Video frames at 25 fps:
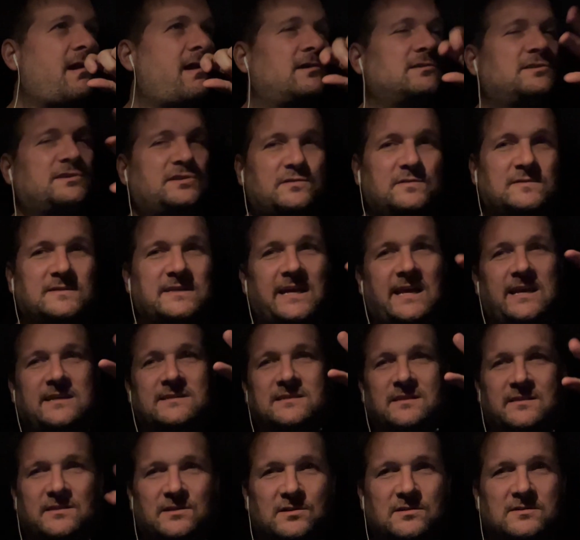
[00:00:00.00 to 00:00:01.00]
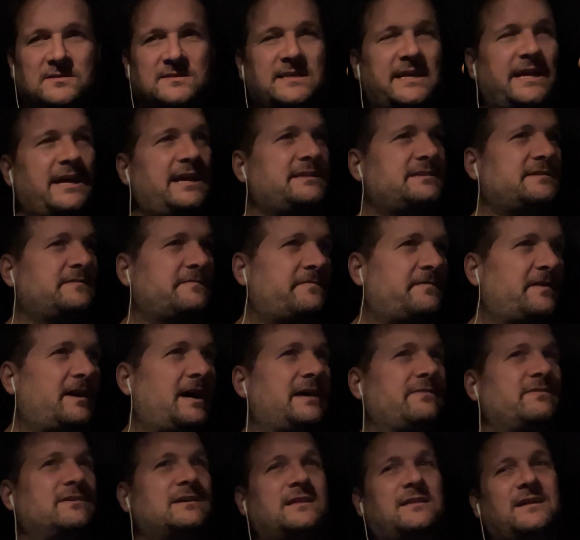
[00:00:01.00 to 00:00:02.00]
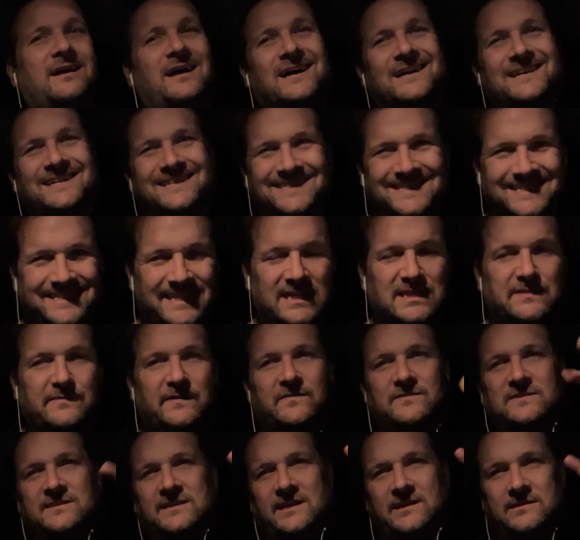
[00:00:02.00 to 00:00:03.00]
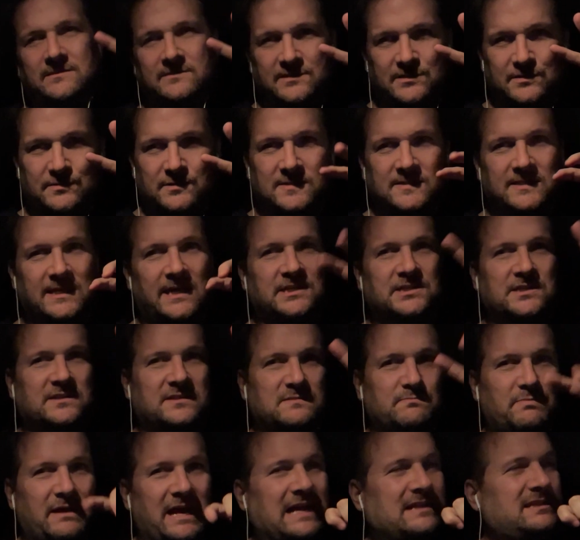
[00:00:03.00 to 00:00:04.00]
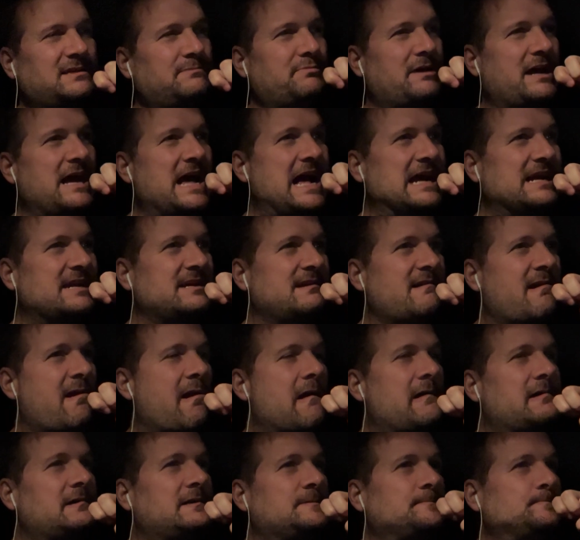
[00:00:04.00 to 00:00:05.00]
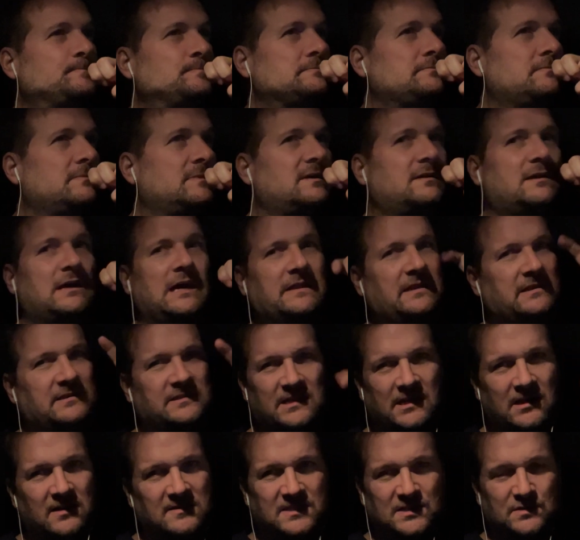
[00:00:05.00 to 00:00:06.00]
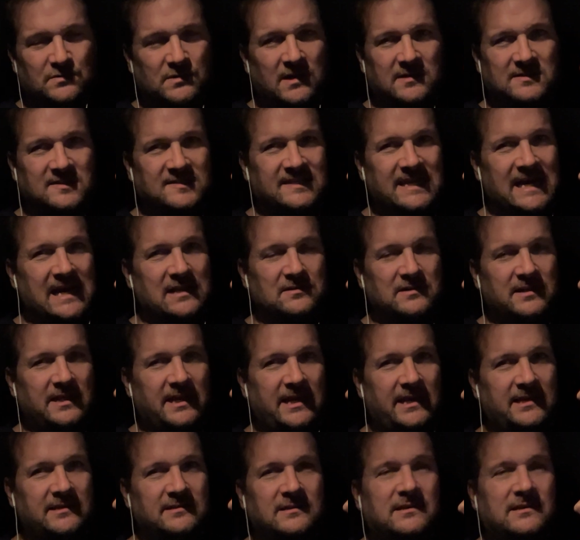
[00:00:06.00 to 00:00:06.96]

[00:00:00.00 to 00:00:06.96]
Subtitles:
Tuesdays, Thursdays, 5 o'clock, 6:15, 2 sessions back to back. I think they also do it on Saturday.